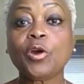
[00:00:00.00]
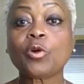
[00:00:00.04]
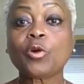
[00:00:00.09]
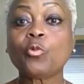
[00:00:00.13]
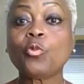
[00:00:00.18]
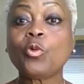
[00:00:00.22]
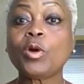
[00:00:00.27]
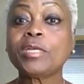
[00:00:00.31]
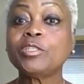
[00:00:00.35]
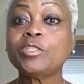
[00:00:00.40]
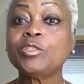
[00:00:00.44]

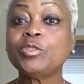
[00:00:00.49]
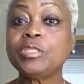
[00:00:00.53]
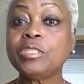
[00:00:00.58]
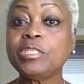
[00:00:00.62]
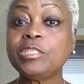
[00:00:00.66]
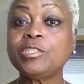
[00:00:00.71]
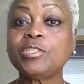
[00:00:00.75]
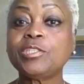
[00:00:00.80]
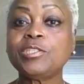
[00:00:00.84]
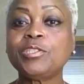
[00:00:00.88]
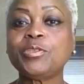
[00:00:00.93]
or what you
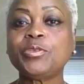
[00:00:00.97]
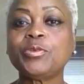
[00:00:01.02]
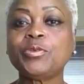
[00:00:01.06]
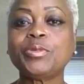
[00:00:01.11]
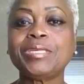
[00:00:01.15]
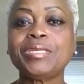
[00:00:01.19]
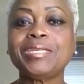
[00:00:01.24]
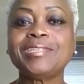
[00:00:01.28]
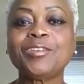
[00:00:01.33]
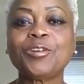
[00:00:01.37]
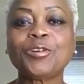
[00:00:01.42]
need to
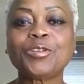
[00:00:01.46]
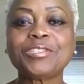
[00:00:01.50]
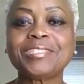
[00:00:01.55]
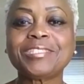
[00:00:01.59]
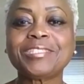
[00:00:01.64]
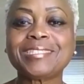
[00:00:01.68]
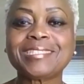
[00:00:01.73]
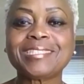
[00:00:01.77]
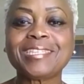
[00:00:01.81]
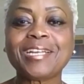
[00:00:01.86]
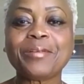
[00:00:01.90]
do in order
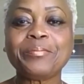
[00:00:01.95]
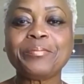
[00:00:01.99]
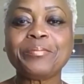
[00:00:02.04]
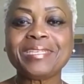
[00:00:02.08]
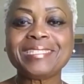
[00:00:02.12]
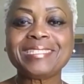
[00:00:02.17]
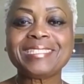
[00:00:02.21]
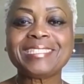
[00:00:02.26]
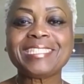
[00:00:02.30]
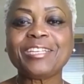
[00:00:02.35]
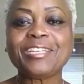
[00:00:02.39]
to stop
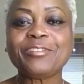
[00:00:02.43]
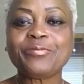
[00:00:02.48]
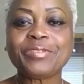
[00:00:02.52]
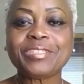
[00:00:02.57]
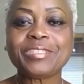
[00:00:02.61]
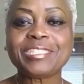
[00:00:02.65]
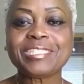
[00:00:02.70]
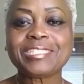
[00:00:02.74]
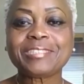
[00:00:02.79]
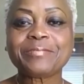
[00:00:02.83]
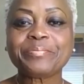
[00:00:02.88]
being
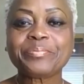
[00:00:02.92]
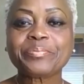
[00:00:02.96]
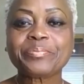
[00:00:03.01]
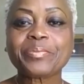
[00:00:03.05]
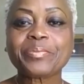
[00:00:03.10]
selfish.